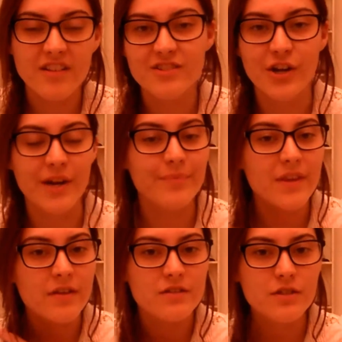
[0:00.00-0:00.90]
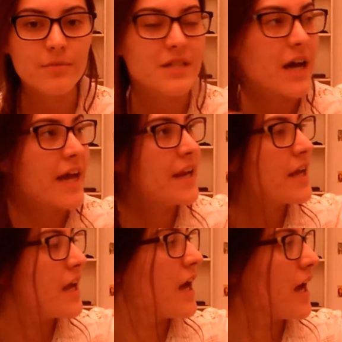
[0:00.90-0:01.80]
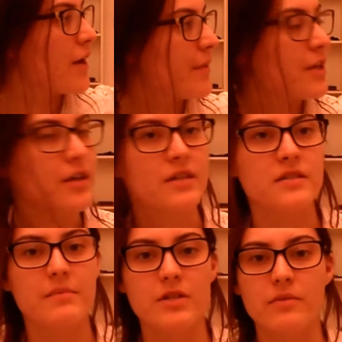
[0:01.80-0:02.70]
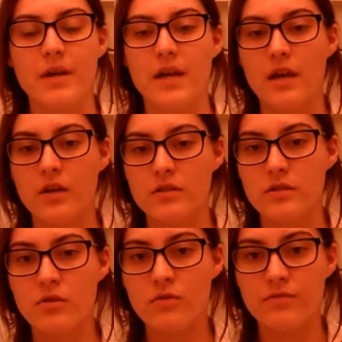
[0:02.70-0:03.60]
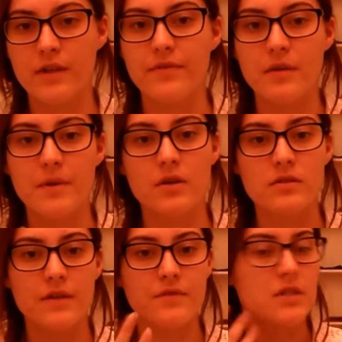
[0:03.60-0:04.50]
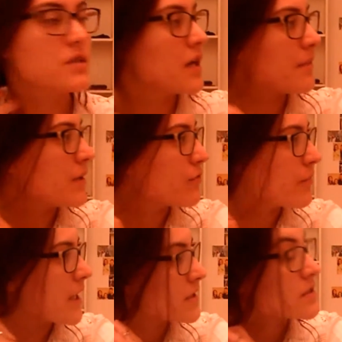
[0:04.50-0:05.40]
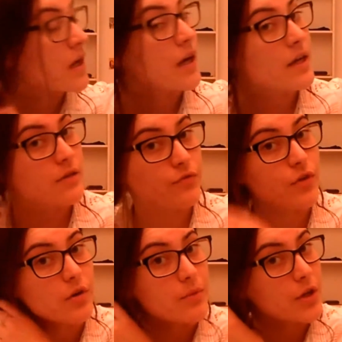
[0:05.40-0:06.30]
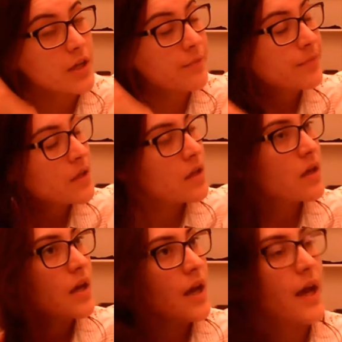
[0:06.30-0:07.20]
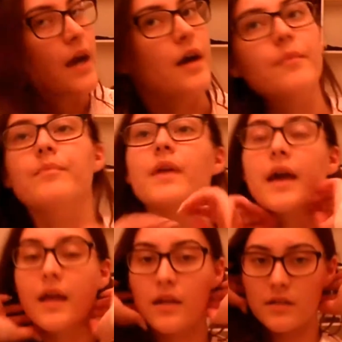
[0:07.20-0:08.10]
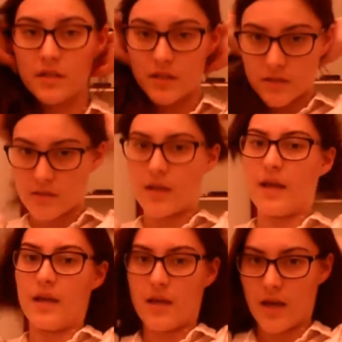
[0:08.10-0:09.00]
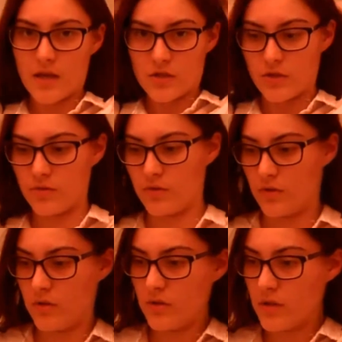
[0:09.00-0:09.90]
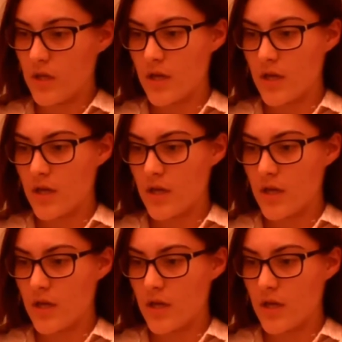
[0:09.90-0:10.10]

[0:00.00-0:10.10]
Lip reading: sorry, super tired, and you get to see me do my hair because it's all fluffy because I've just come in from outside from uni, and it's a casual